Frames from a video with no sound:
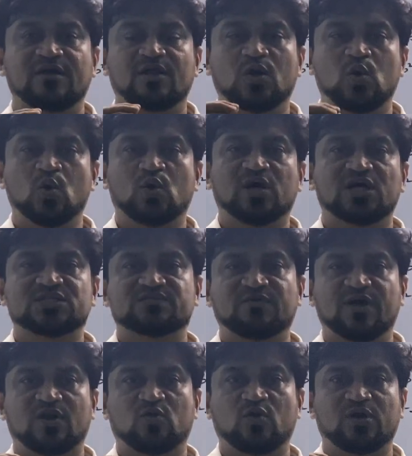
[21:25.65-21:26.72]
Locus
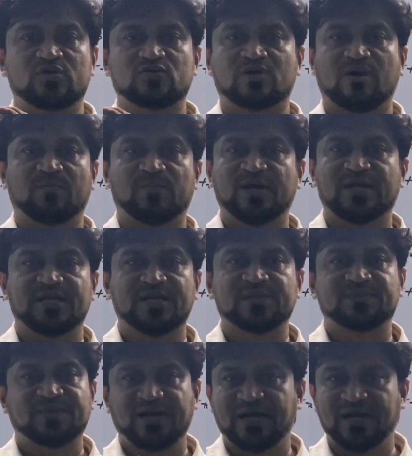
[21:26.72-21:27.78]
we are going to complete
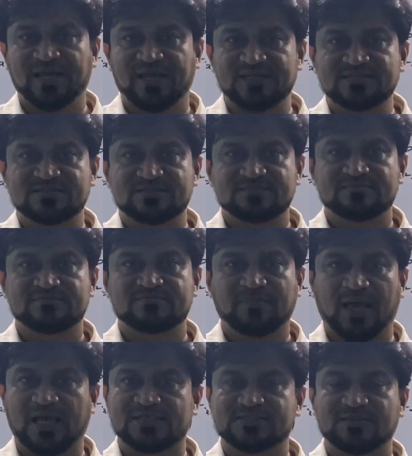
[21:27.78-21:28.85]
in 3 days
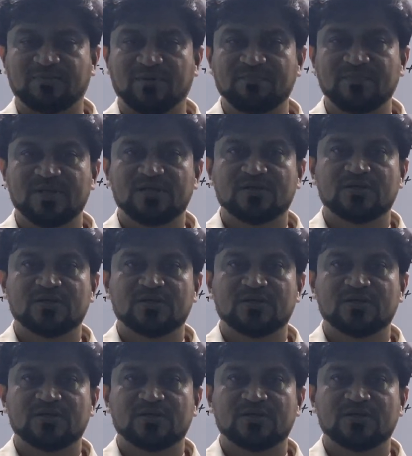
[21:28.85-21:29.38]
maximum.